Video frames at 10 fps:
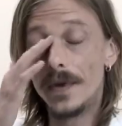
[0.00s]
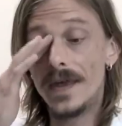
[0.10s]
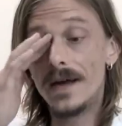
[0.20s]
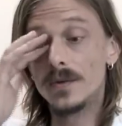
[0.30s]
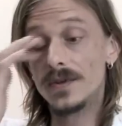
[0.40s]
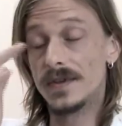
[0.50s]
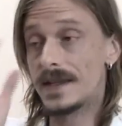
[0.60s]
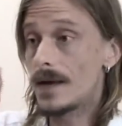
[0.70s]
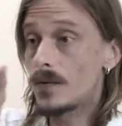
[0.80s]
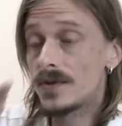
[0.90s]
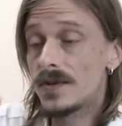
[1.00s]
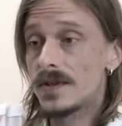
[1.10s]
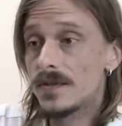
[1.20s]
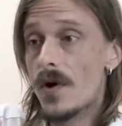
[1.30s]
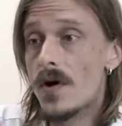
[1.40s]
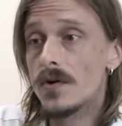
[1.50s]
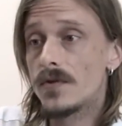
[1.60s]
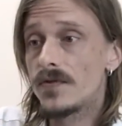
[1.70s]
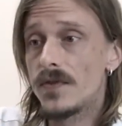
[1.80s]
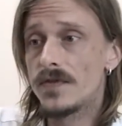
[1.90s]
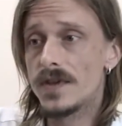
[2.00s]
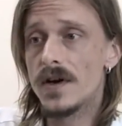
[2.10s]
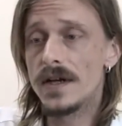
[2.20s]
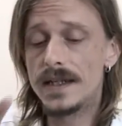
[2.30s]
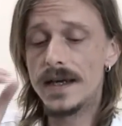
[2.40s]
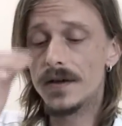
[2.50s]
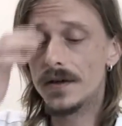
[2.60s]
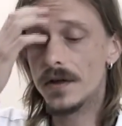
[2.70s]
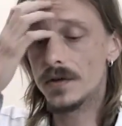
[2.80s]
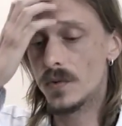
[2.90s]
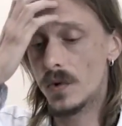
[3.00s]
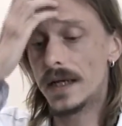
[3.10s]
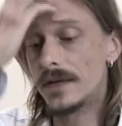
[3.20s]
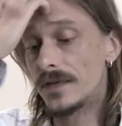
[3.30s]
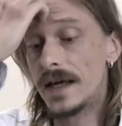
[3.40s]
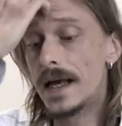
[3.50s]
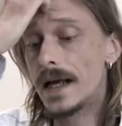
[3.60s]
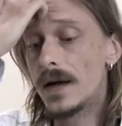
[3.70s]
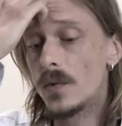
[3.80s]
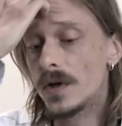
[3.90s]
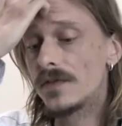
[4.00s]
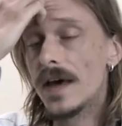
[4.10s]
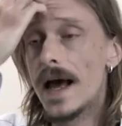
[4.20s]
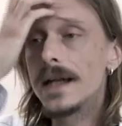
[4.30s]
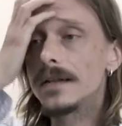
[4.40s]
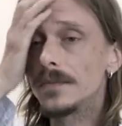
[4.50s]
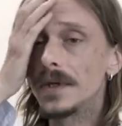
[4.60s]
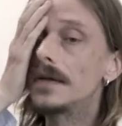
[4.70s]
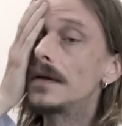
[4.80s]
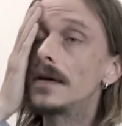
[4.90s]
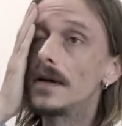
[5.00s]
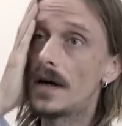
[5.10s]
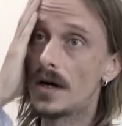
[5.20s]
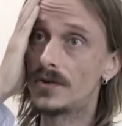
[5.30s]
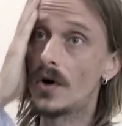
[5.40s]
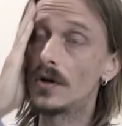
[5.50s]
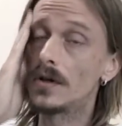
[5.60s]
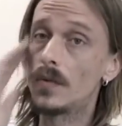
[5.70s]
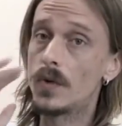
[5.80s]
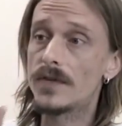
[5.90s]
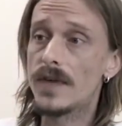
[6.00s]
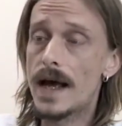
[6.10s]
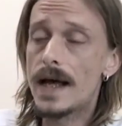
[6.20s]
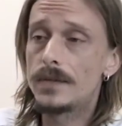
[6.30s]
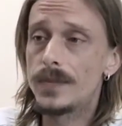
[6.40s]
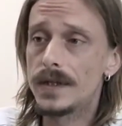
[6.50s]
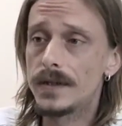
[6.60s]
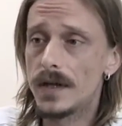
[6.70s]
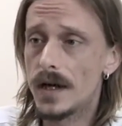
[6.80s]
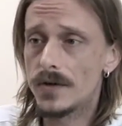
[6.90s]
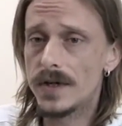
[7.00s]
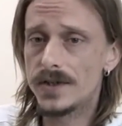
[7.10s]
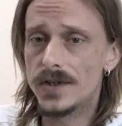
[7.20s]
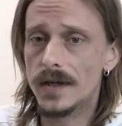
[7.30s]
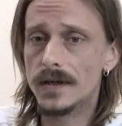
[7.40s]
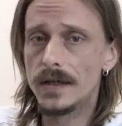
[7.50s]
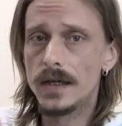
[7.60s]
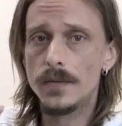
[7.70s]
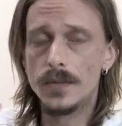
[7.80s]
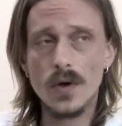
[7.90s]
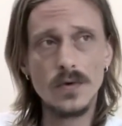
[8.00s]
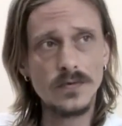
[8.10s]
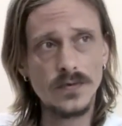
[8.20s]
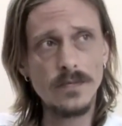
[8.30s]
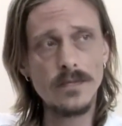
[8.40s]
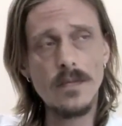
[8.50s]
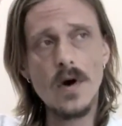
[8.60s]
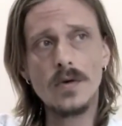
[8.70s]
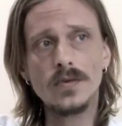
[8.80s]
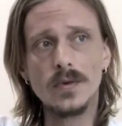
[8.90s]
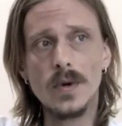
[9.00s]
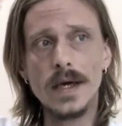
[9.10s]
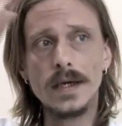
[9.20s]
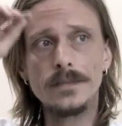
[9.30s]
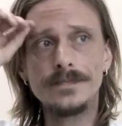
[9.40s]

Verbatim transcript: But that was that was the spark of, of the idea, and I thought, what if it what if it hadn't been a doll? And what if it had been a creature blown from miles away